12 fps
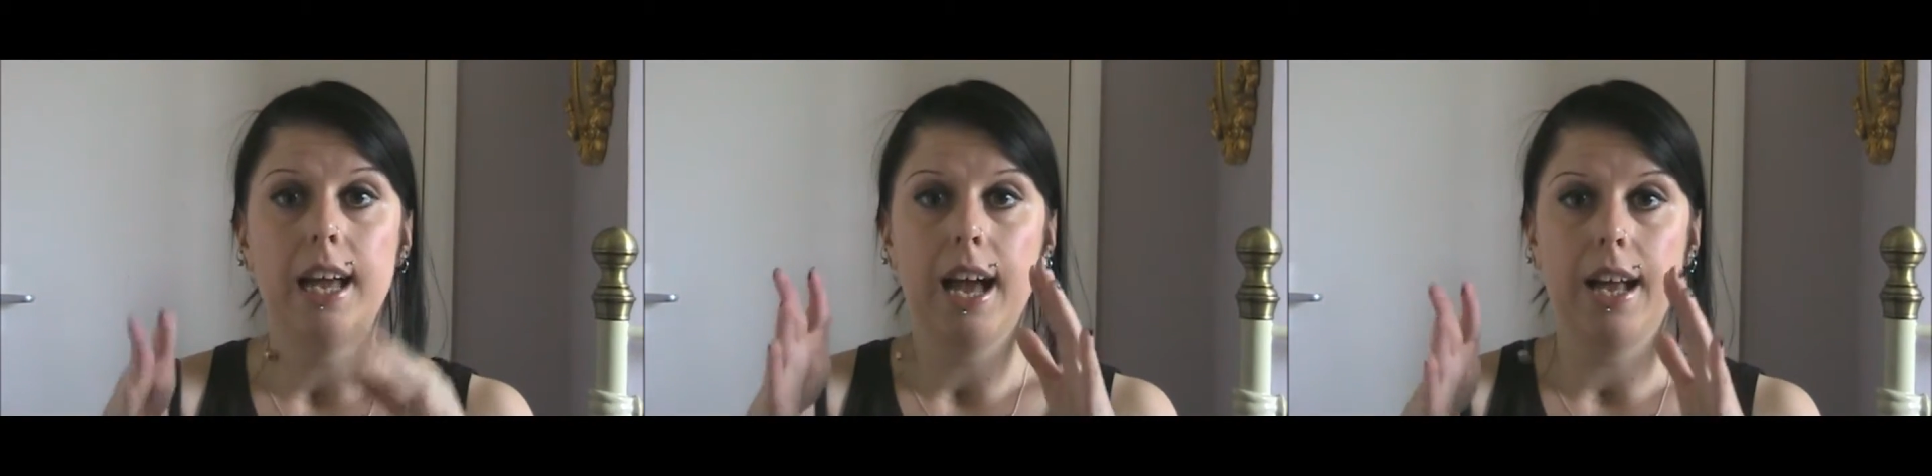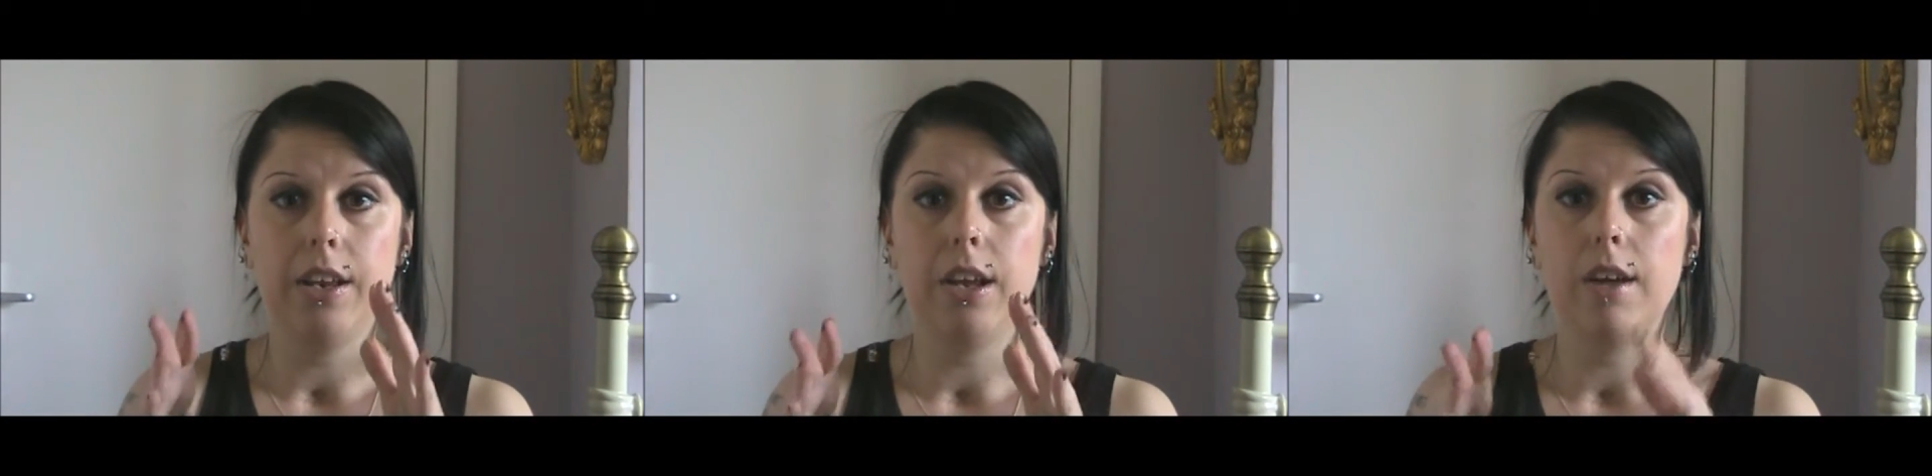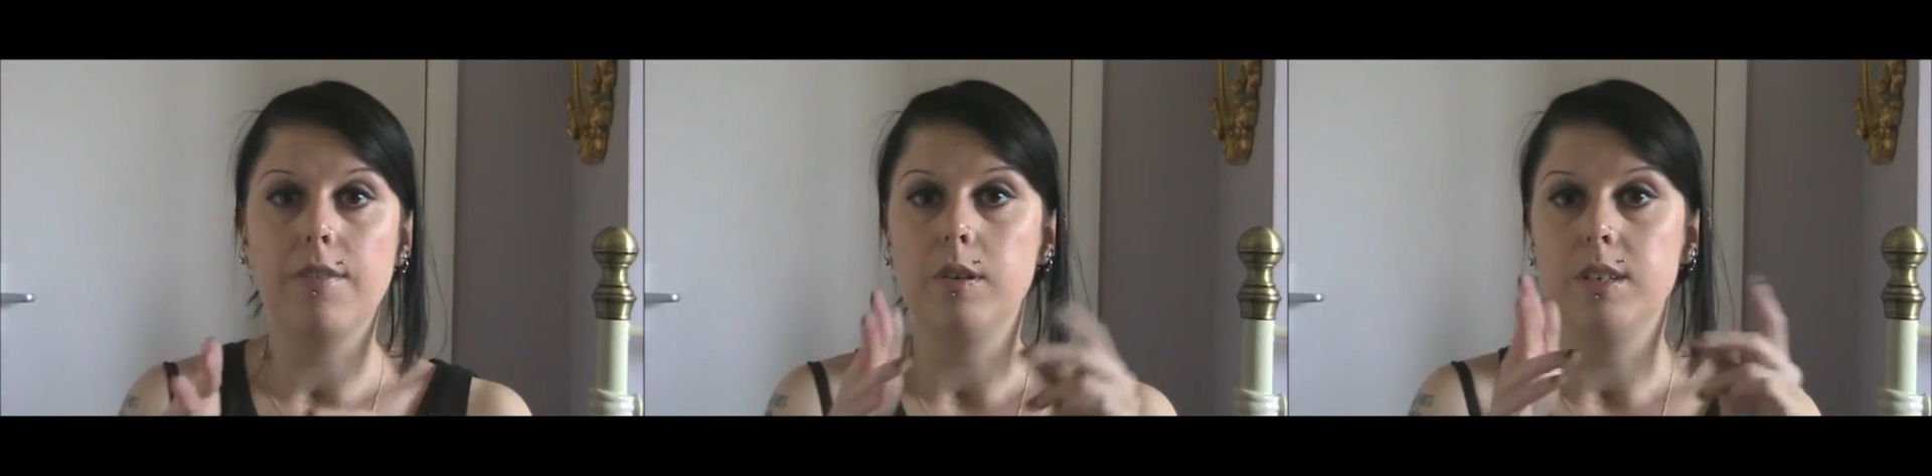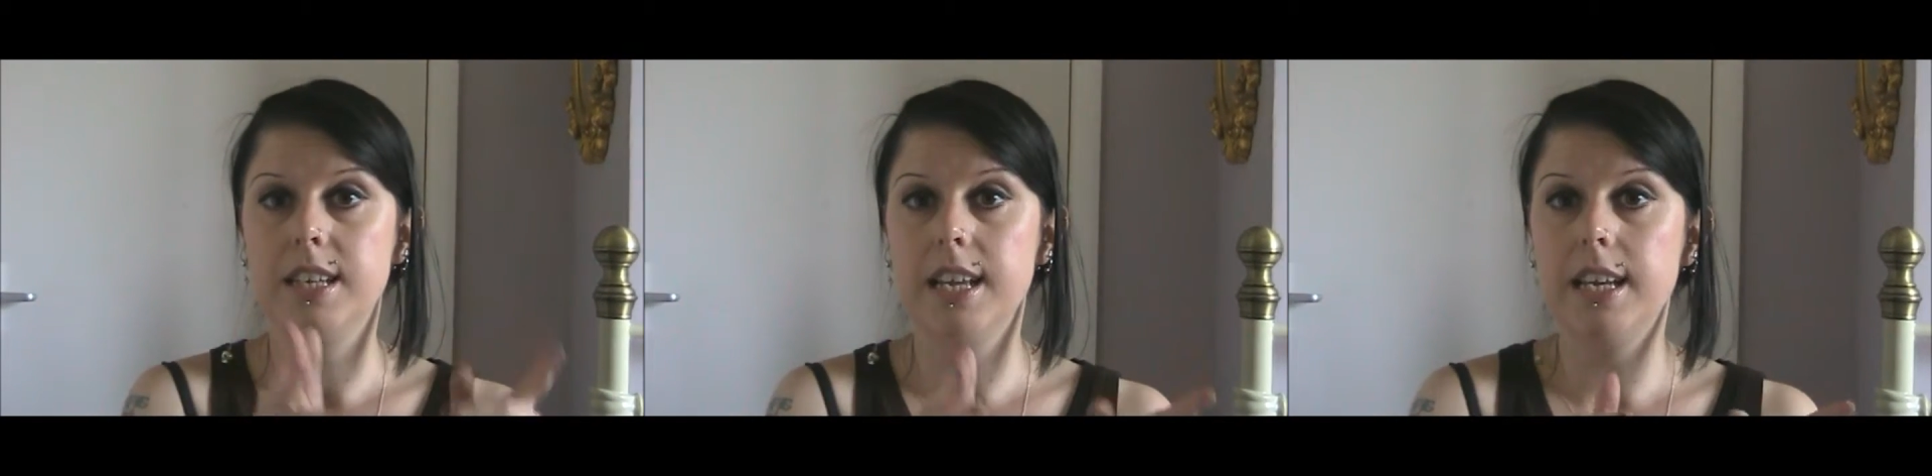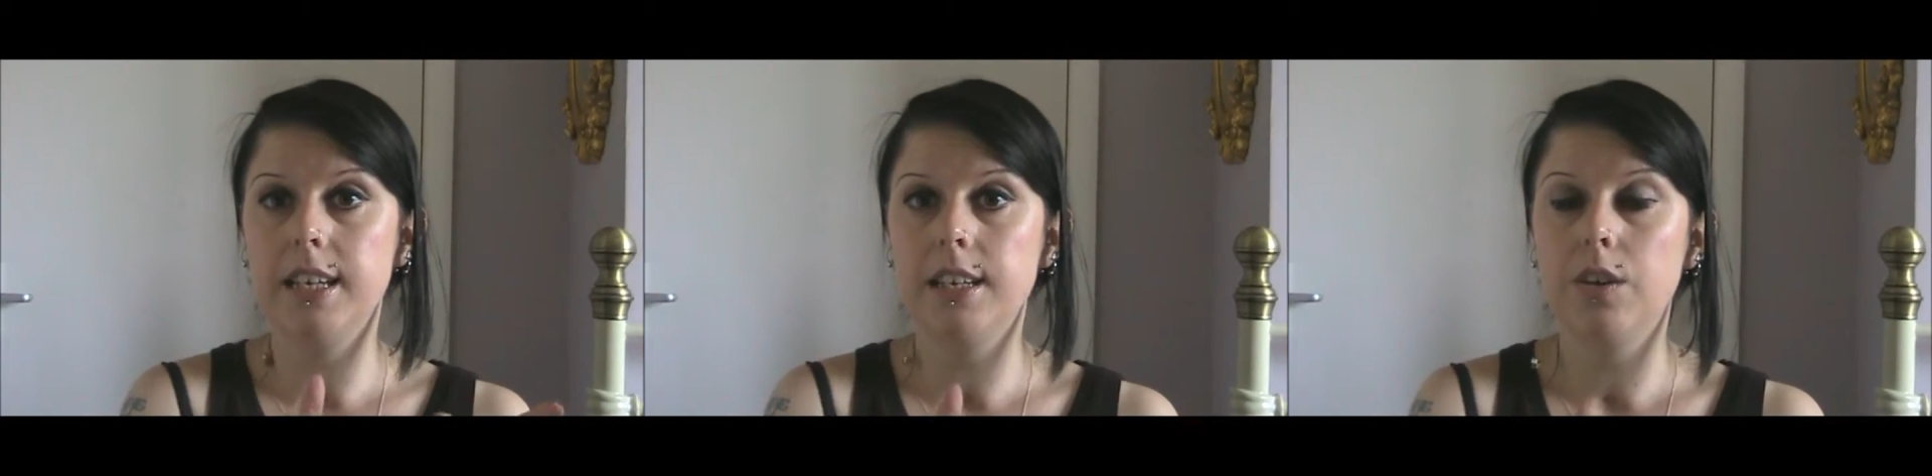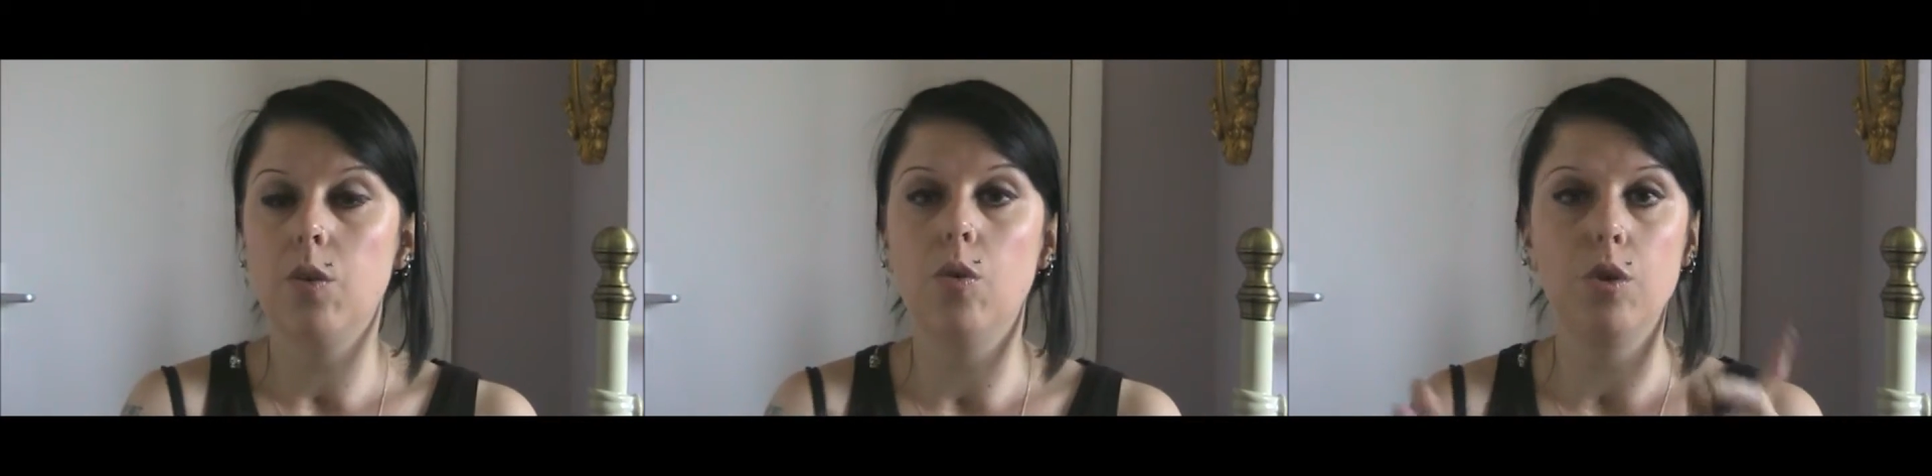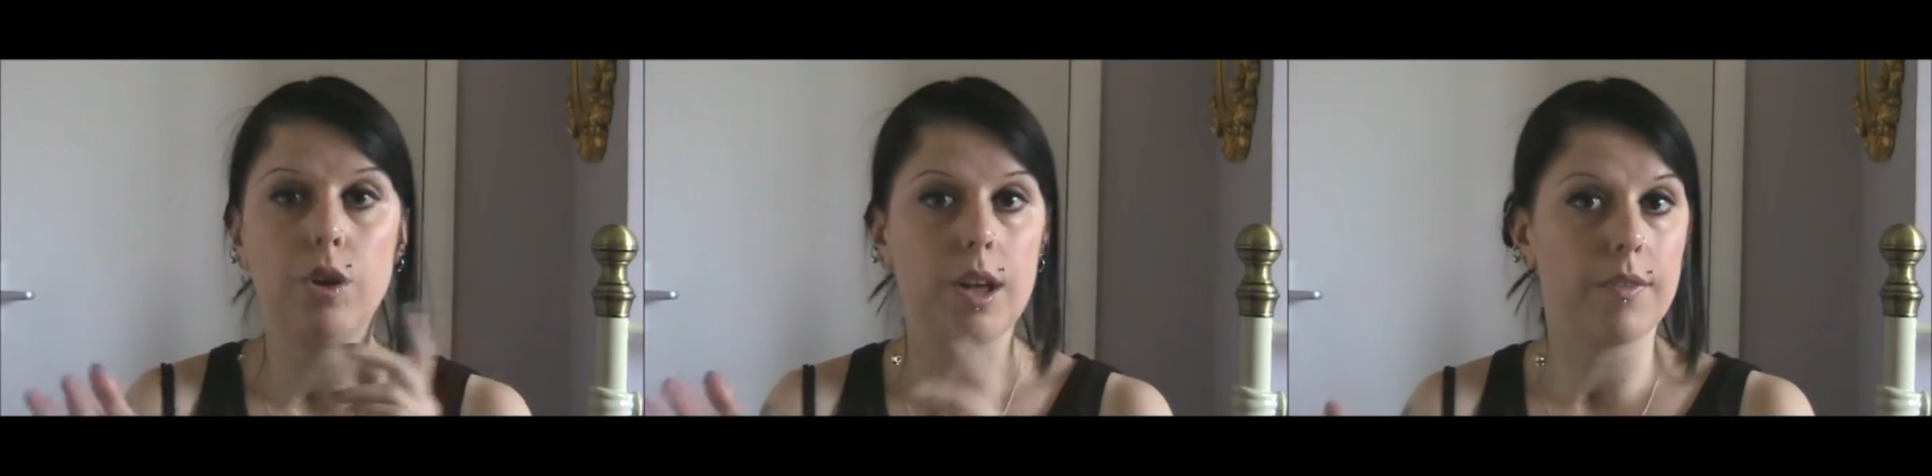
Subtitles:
and you get voted in or you get